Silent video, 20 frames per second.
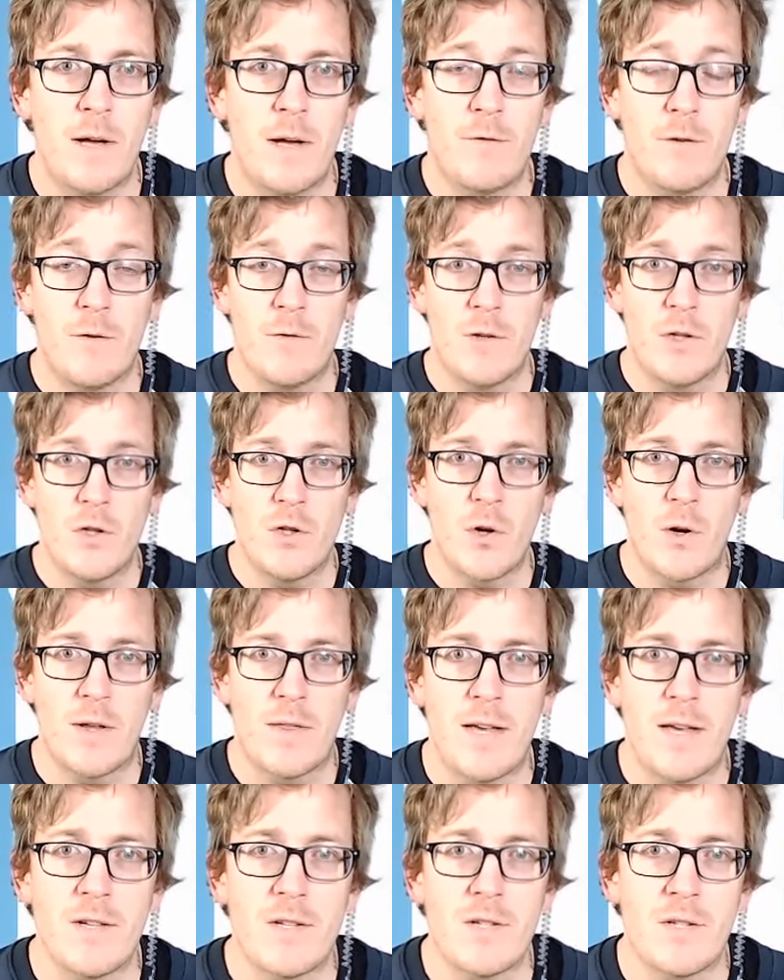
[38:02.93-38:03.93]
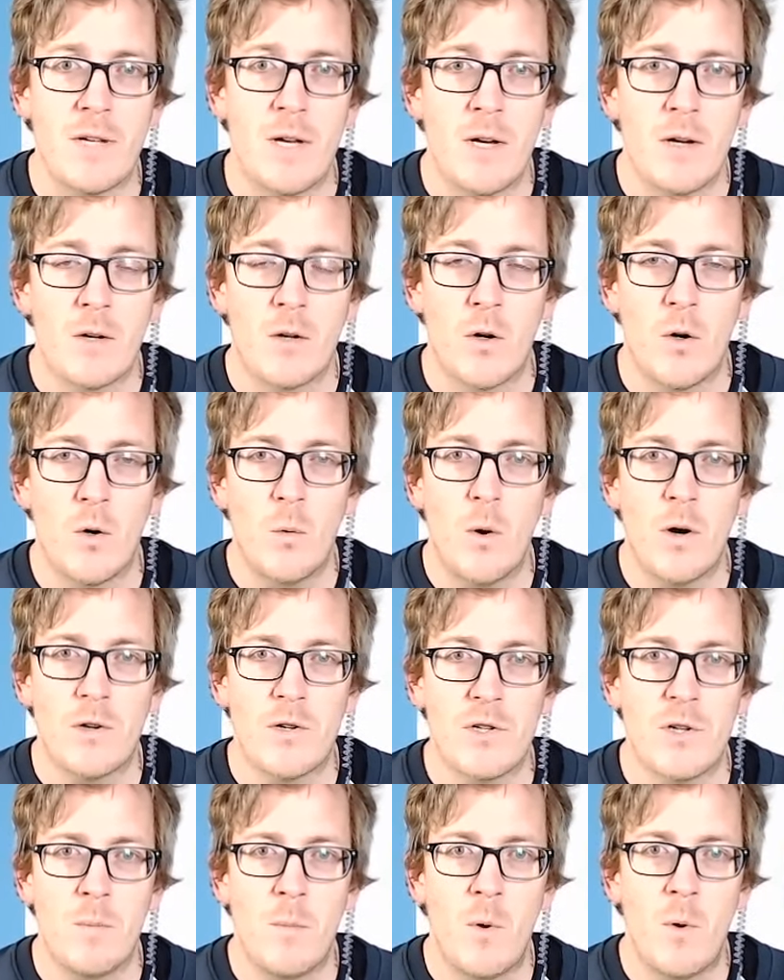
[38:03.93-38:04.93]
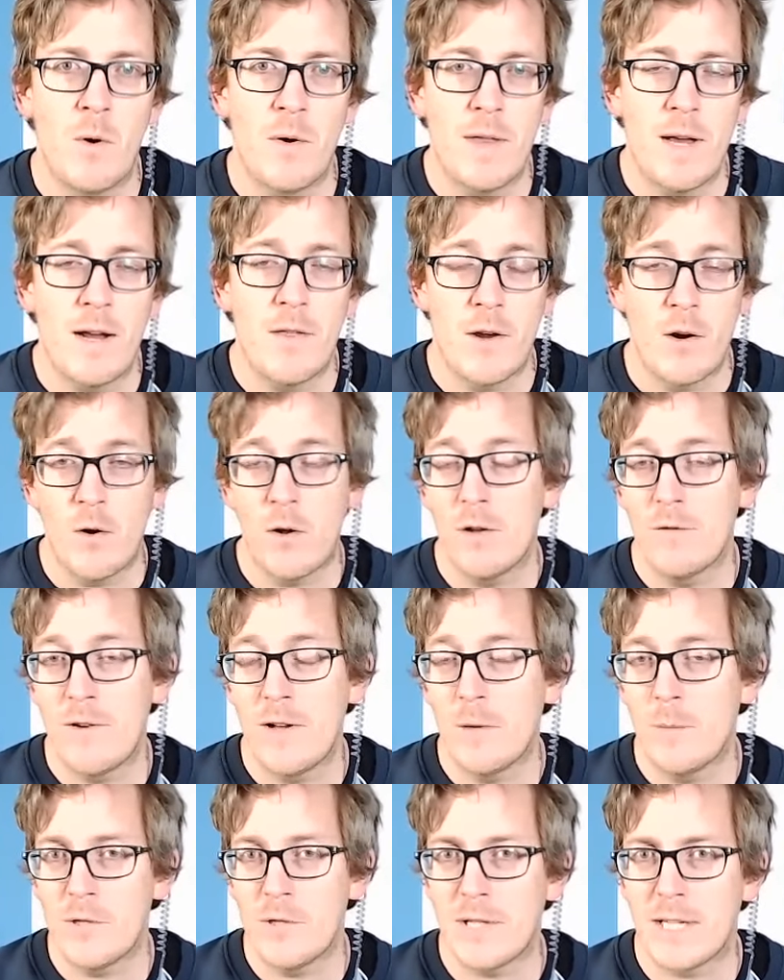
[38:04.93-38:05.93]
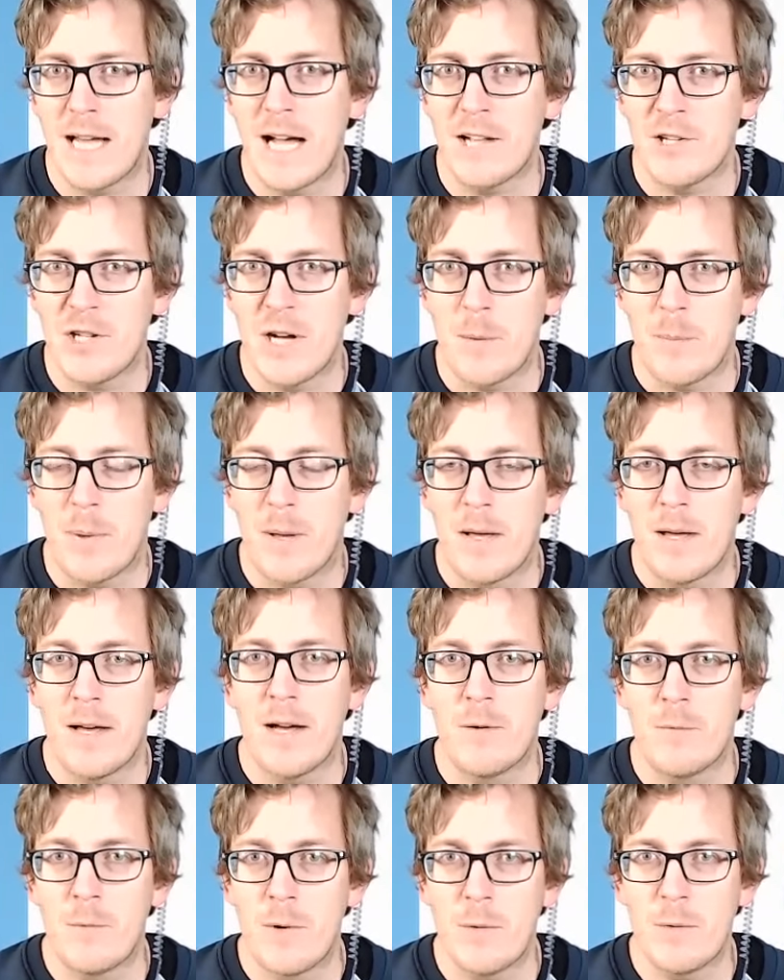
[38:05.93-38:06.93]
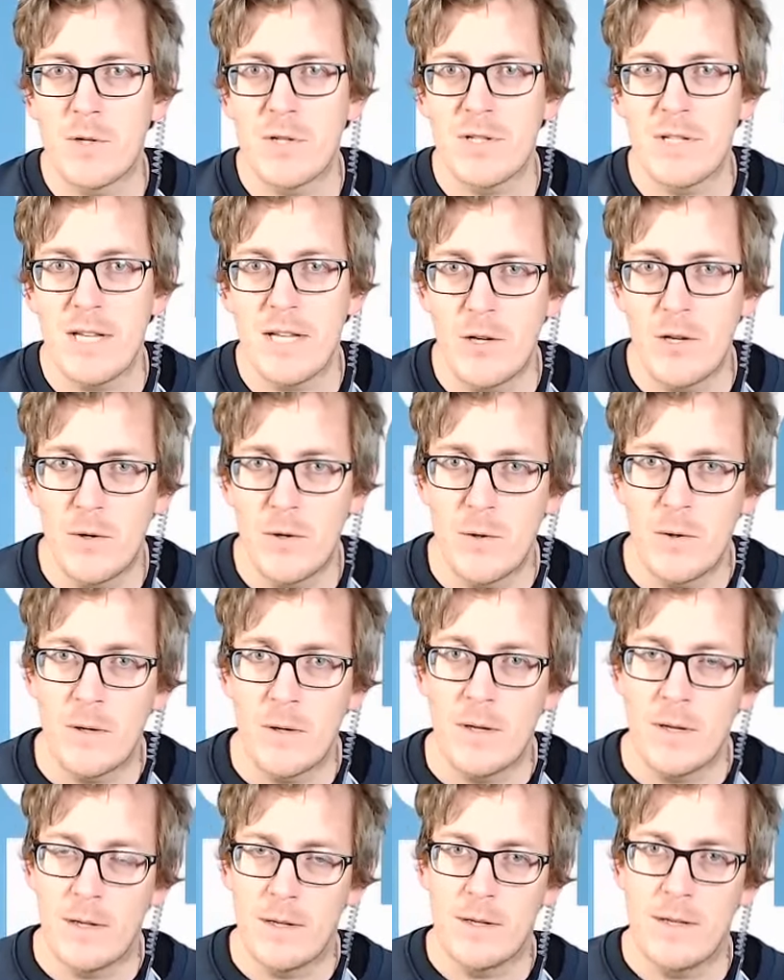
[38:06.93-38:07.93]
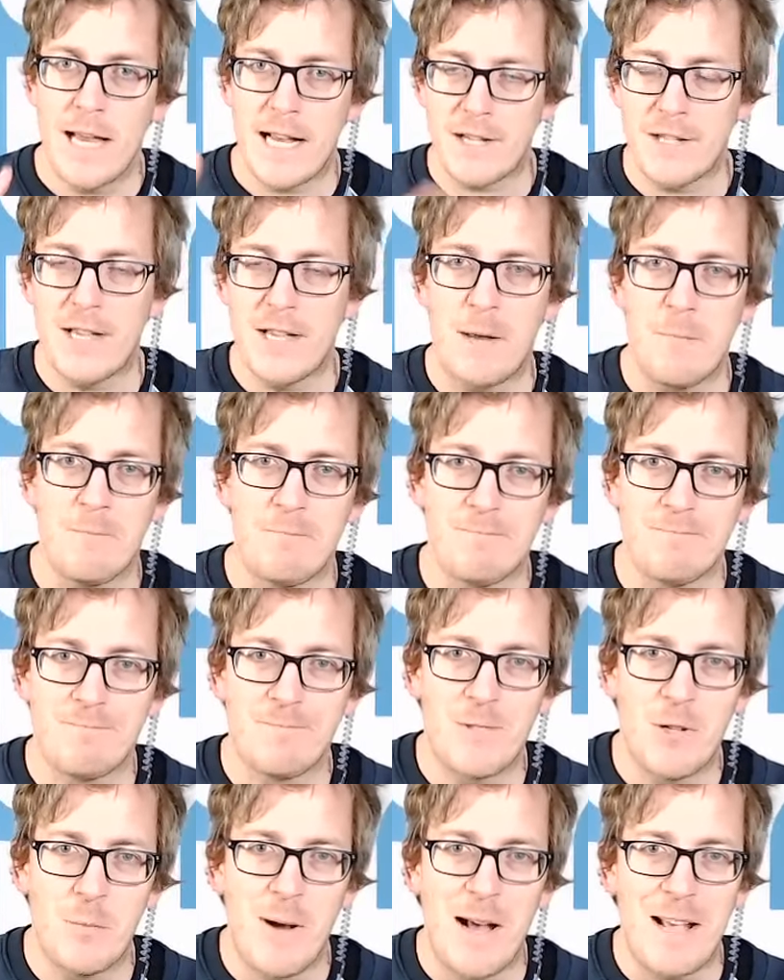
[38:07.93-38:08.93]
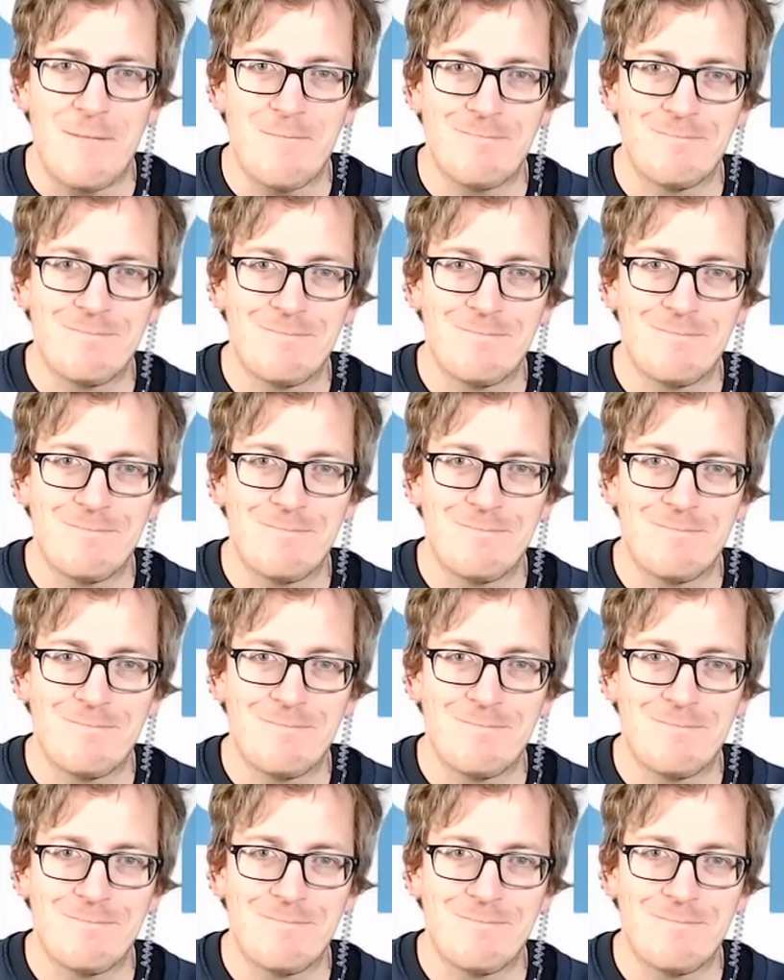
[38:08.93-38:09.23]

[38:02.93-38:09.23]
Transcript: if you've enjoyed this, go watch some more there. They're all available to catch up, and we will see you next time. Goodbye.